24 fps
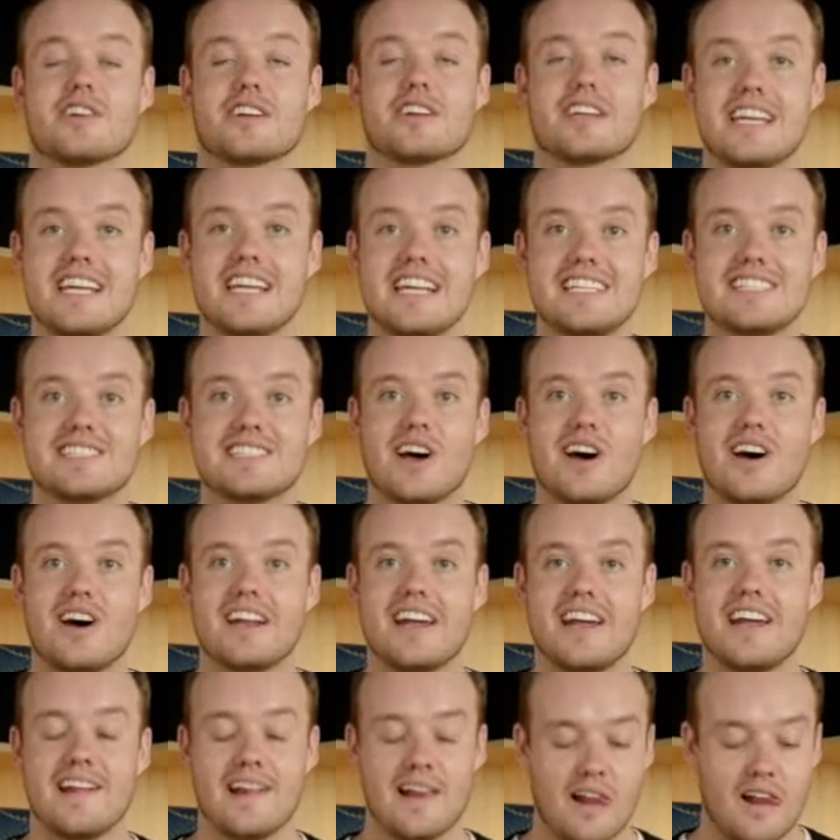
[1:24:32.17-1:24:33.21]
your keys
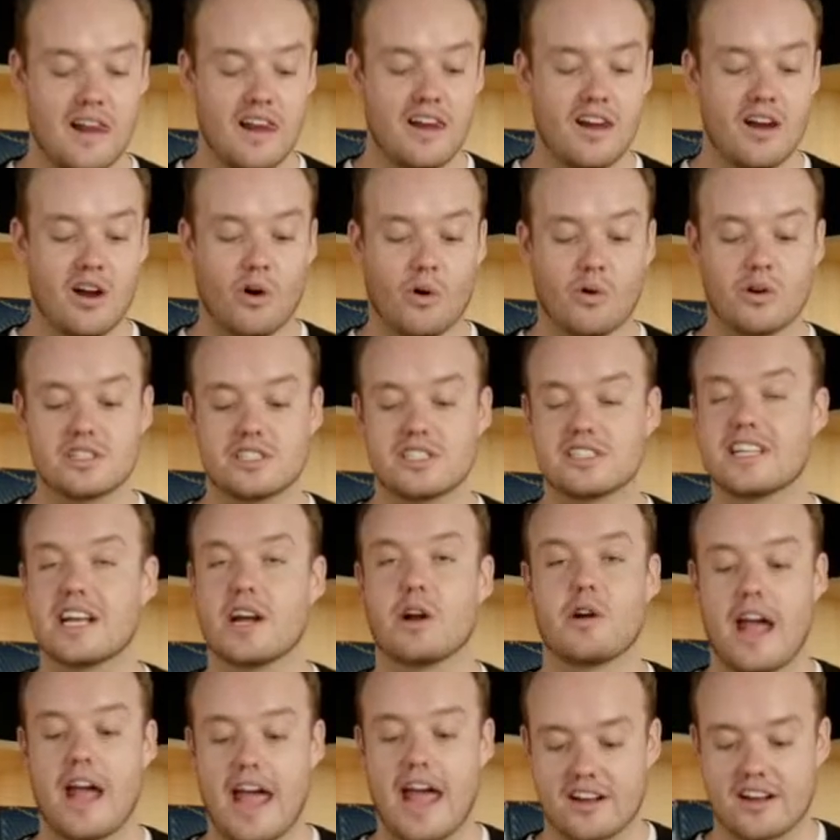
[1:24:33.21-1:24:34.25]
on it, or it's just
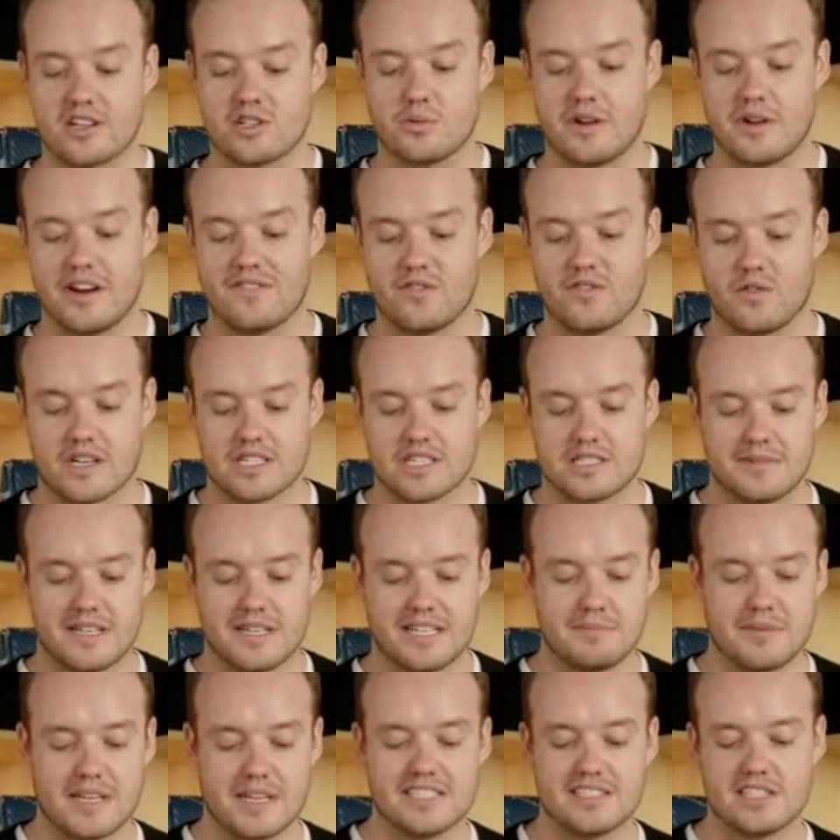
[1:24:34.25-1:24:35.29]
like an extra
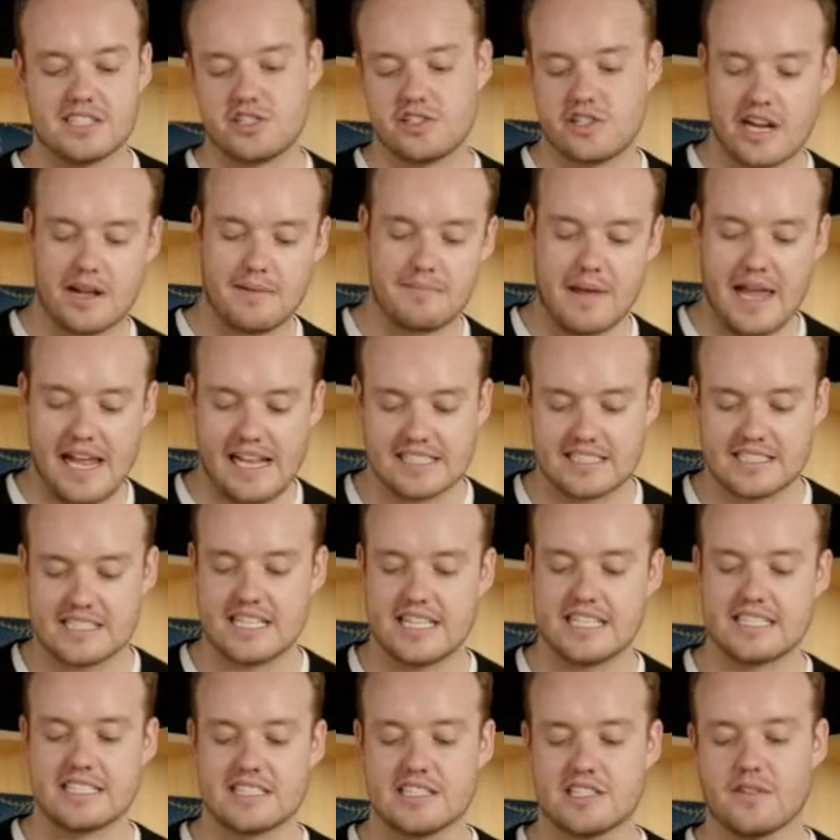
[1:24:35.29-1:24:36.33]
reinforcement because it's champagne
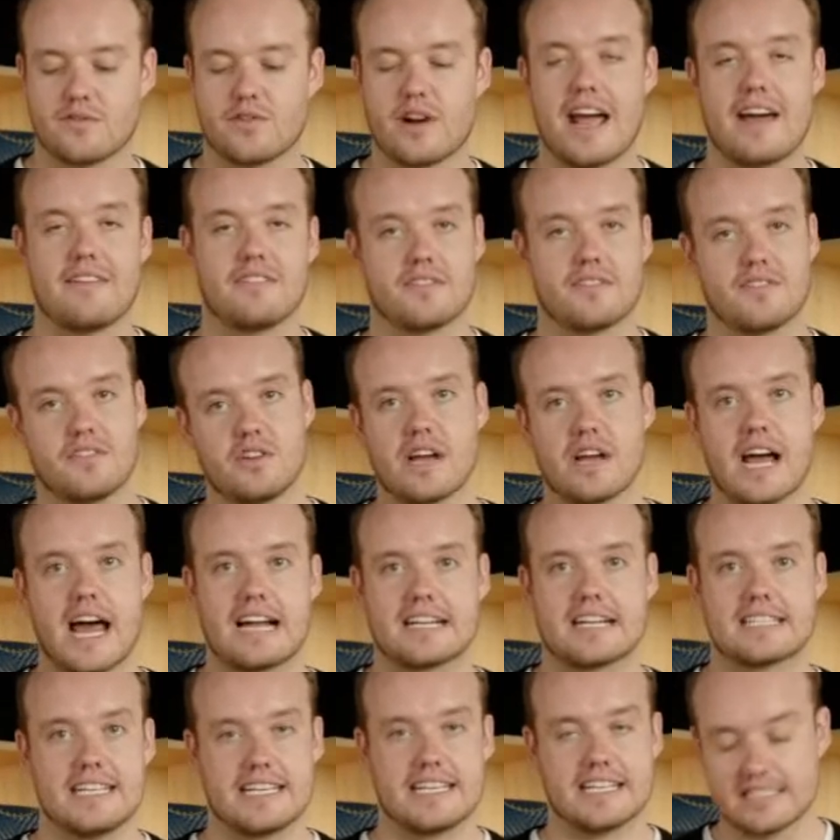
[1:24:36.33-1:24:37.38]
season, so if we're having a few
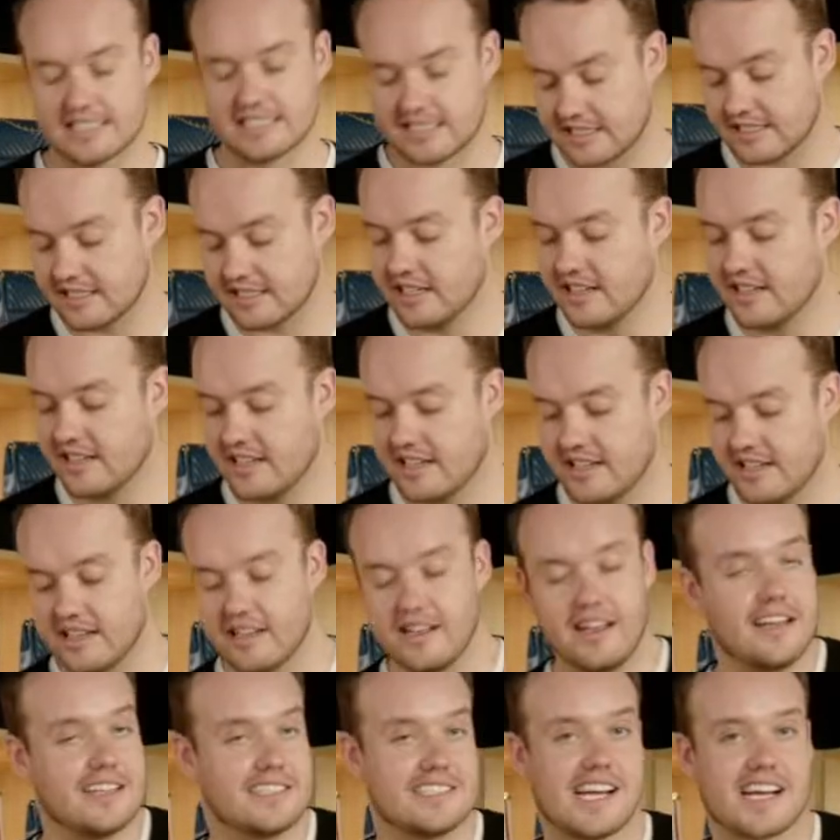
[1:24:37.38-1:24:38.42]
cocktails,
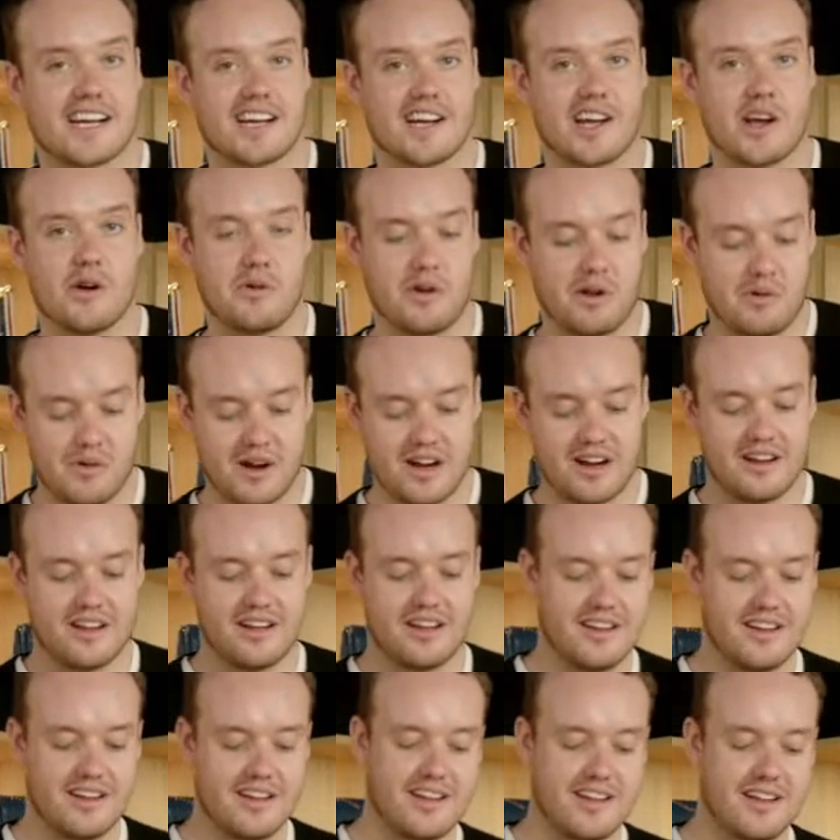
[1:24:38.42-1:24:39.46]
it's not gonna go anywhere.
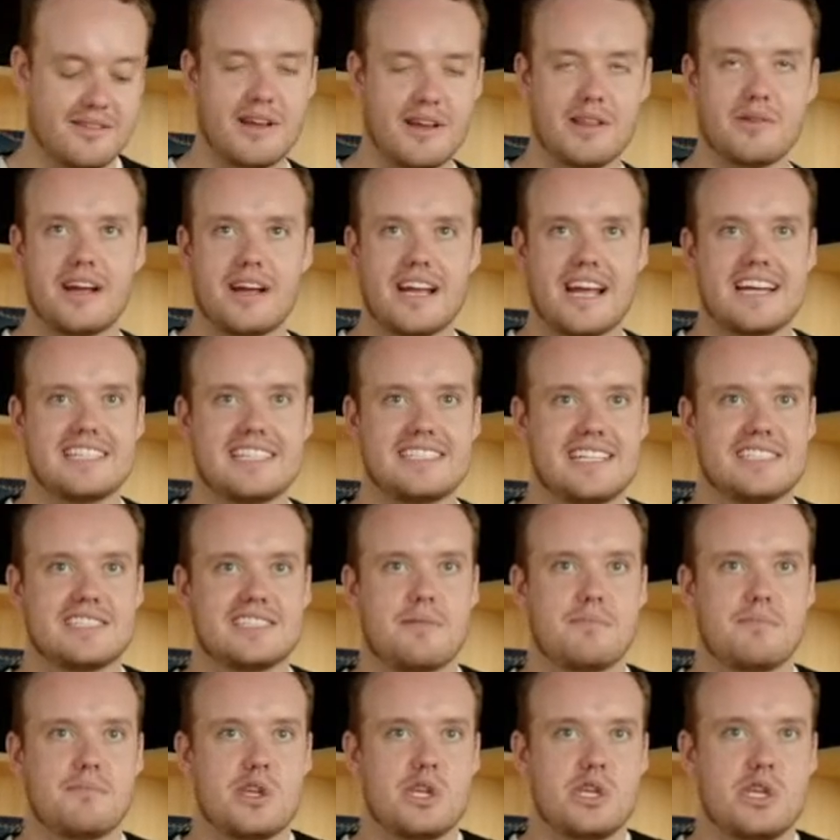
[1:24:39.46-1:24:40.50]
By the way, guys,
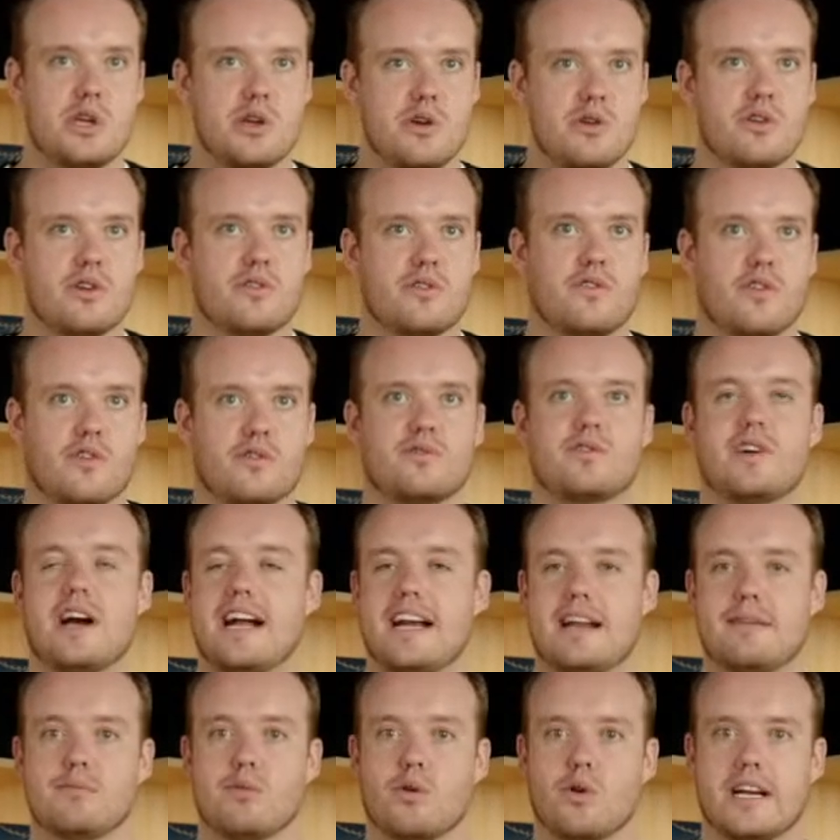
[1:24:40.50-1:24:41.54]
it's a beautiful
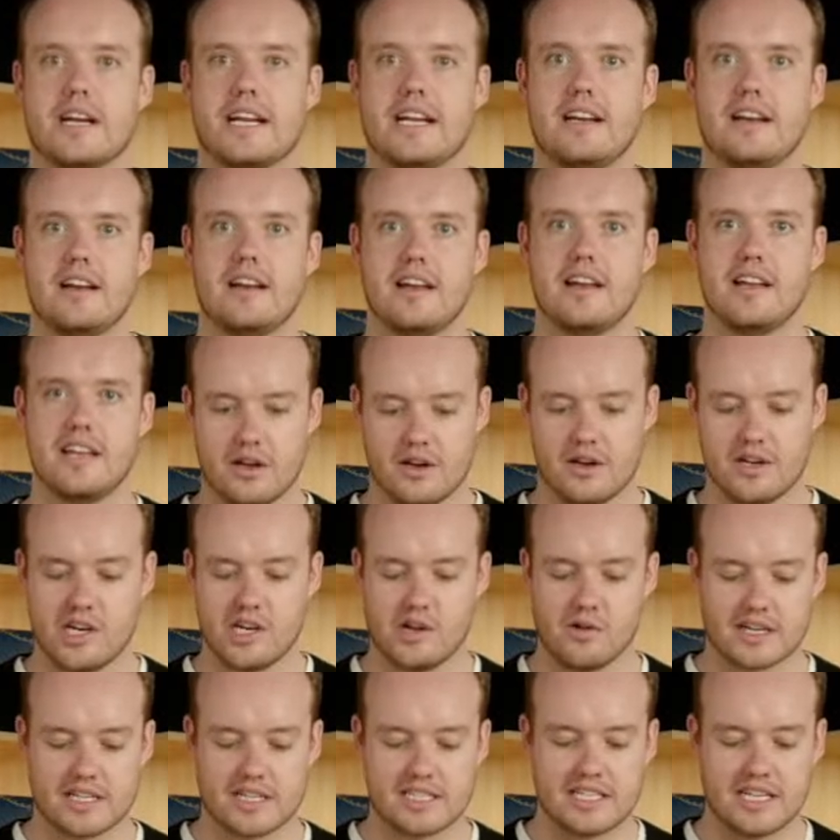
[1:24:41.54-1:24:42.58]
Friday morning here in
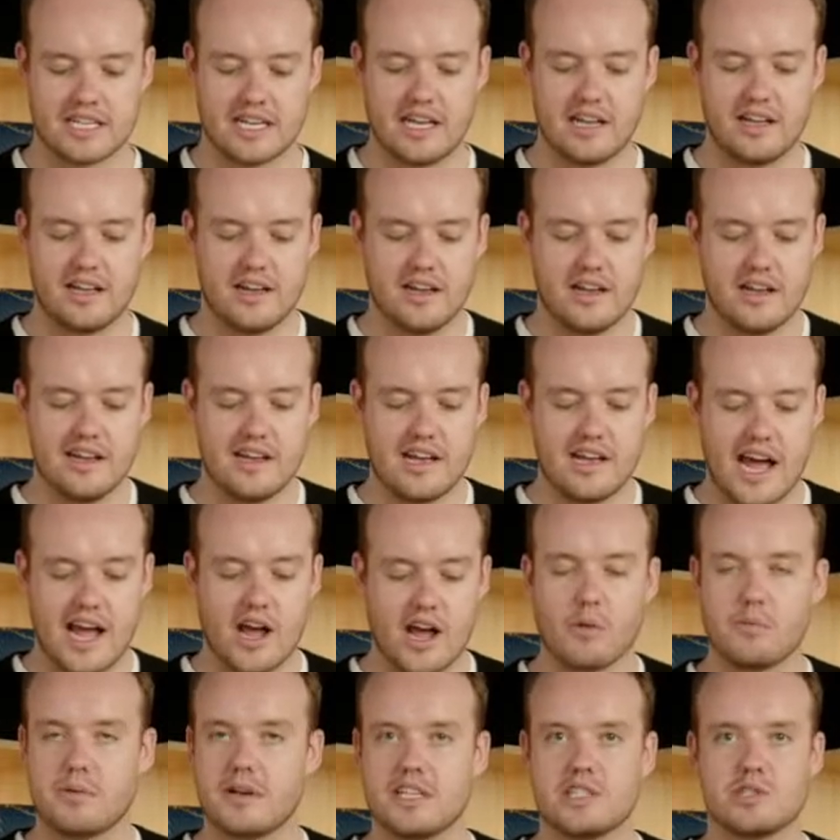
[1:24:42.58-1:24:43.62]
New York City.
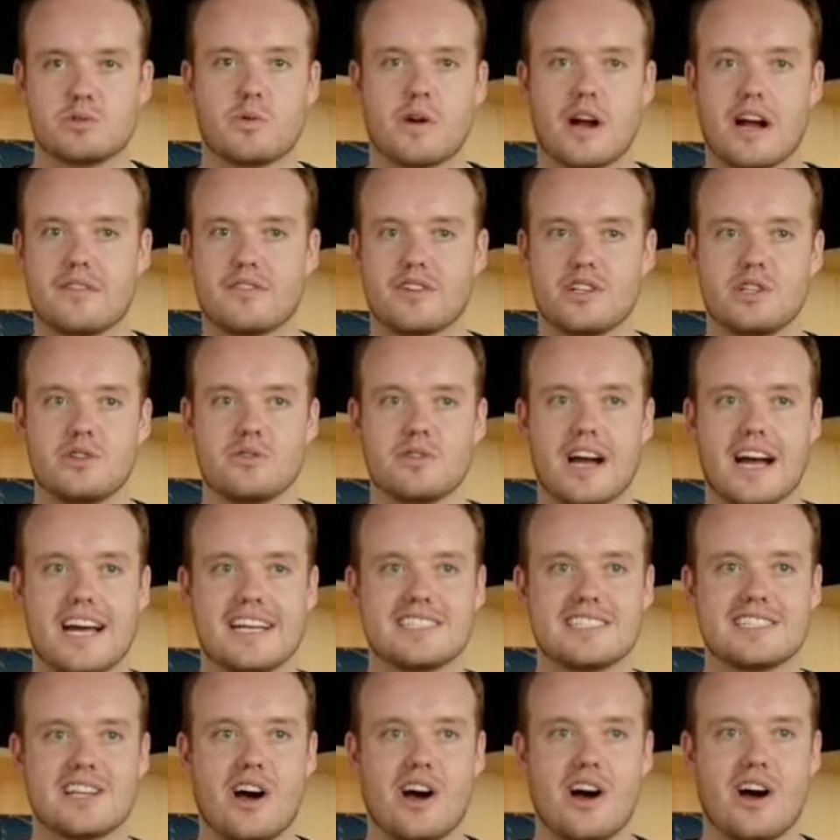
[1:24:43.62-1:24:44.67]
I hope it is wherever you
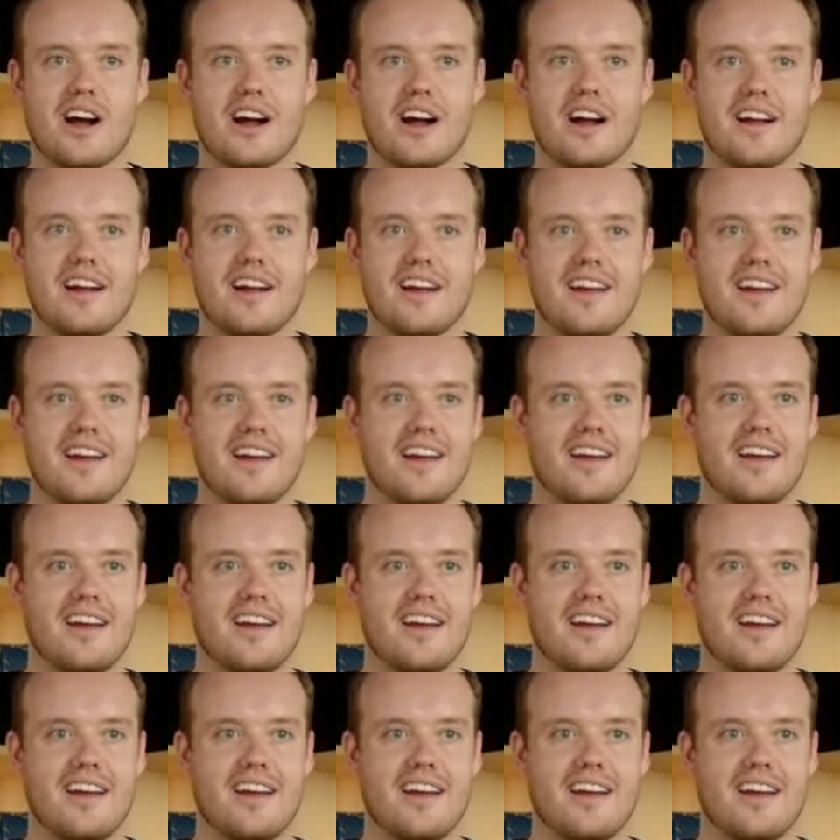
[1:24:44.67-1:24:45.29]
guys are.